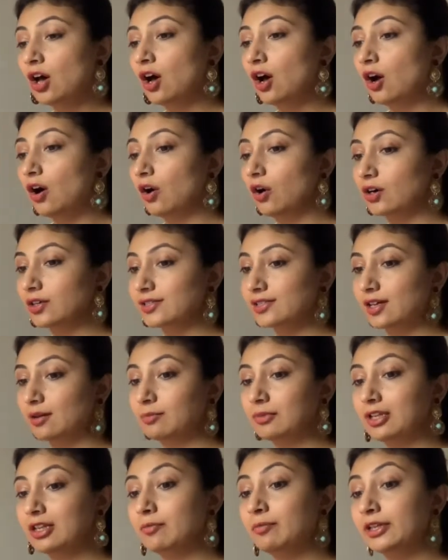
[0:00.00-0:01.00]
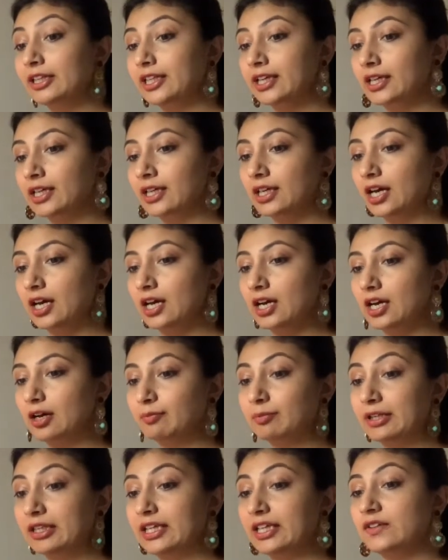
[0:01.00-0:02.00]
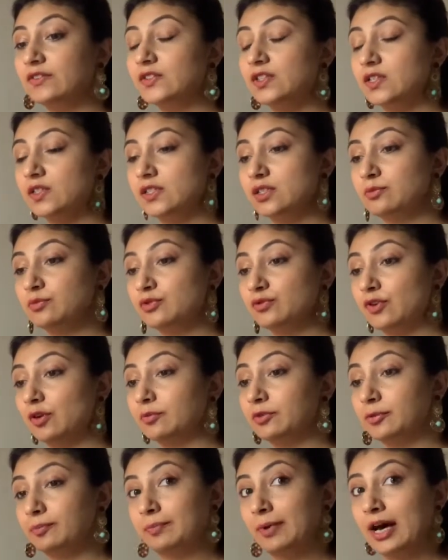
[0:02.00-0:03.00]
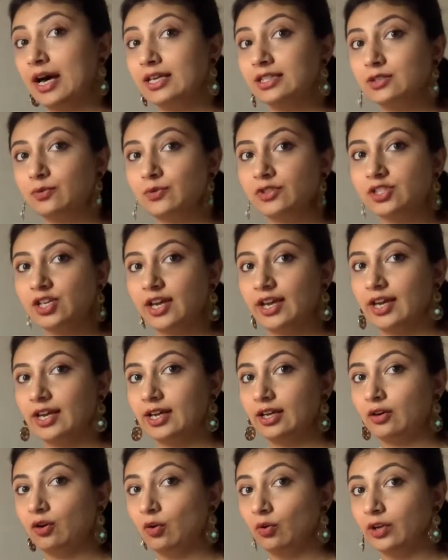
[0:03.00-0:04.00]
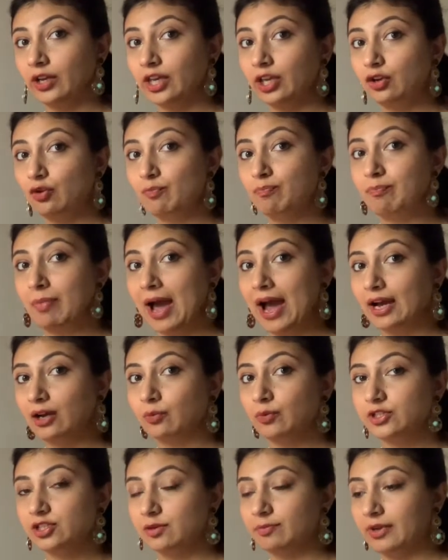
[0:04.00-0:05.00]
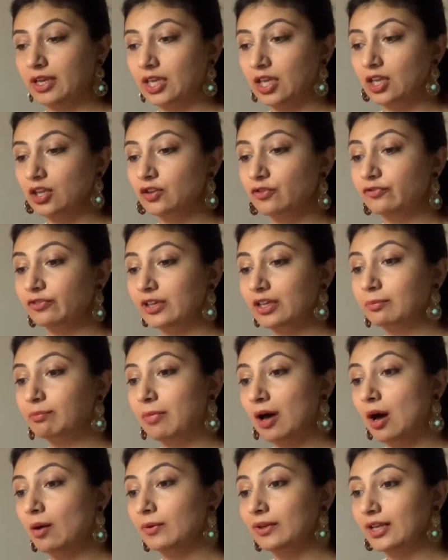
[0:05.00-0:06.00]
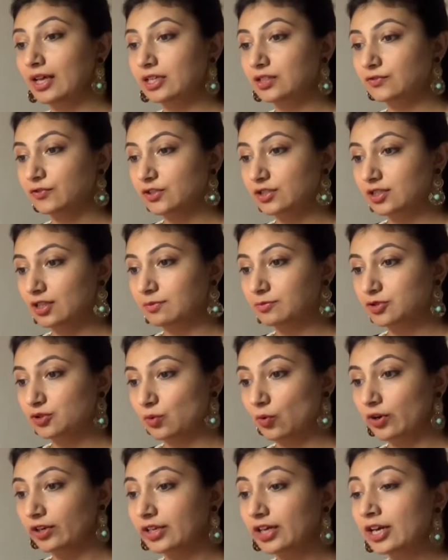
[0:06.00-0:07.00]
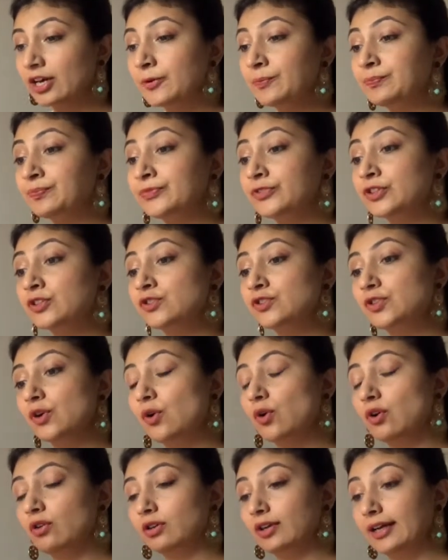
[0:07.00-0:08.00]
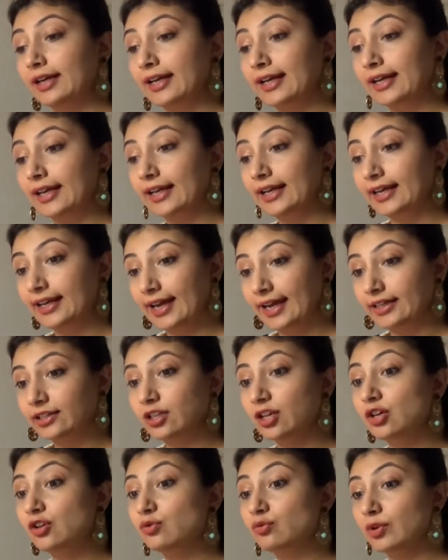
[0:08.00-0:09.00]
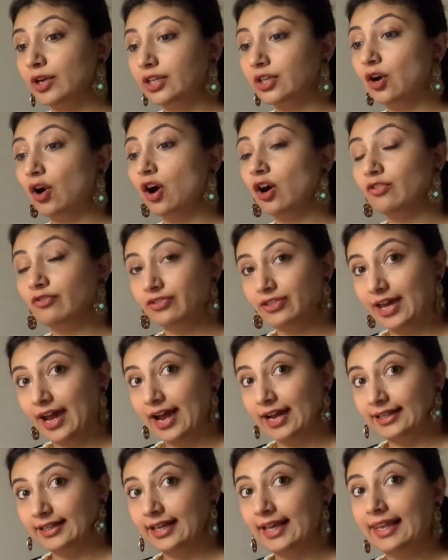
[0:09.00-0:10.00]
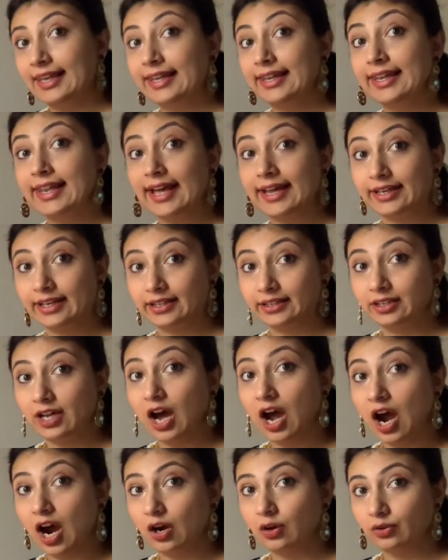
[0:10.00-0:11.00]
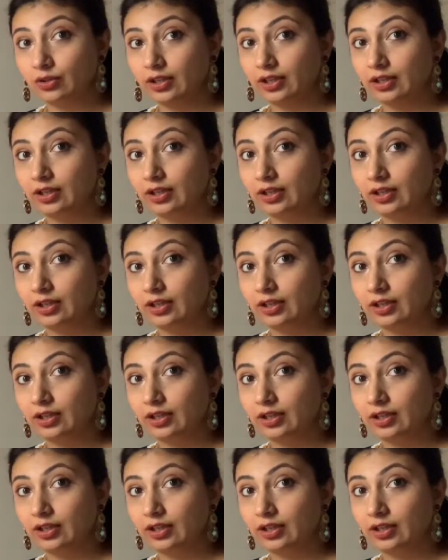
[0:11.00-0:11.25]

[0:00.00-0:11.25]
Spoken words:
or some limiting belief systems from the past which are holding you back, which are making you feel powerless for some sort. So get rid of that, let it out.